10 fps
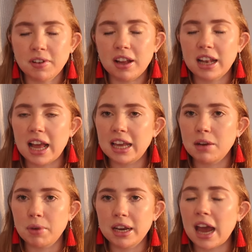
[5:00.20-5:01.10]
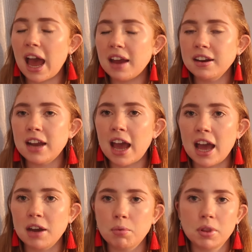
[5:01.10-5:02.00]
felt like it went hand in
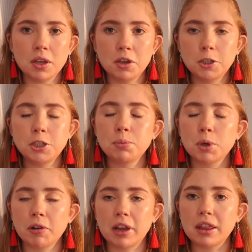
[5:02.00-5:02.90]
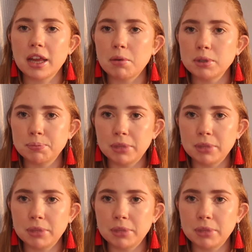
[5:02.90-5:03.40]
hand with the YouTube career that I was